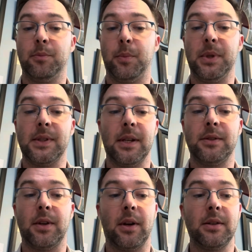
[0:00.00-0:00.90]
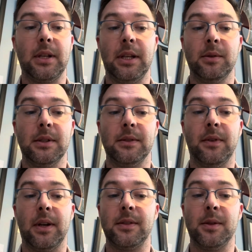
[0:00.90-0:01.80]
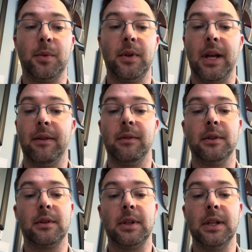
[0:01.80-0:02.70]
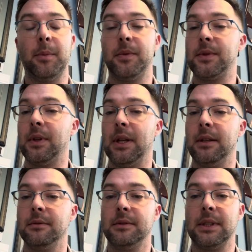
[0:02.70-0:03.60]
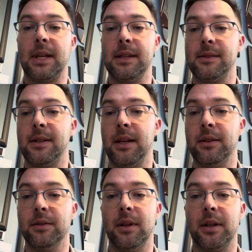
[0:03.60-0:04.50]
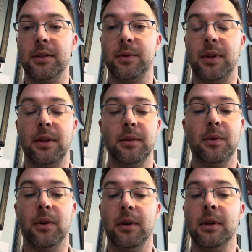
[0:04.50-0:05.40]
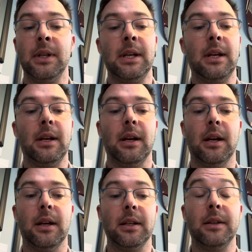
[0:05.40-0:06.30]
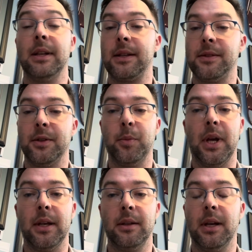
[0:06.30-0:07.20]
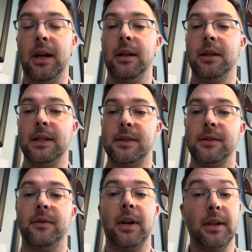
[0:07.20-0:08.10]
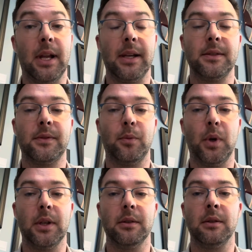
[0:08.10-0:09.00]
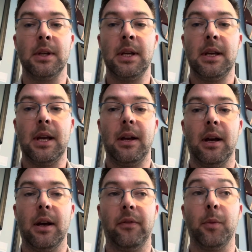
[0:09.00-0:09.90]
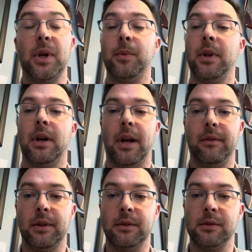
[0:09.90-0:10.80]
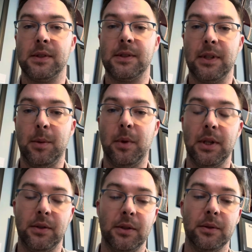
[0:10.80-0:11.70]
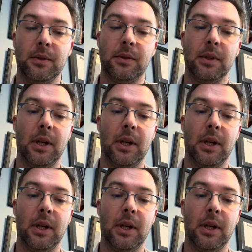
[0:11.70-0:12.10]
Besides charging, it is very simple. They have a little clip so that it can stay in your luggage with you or next to your bed. This is very nice when for people that are having sleep issues.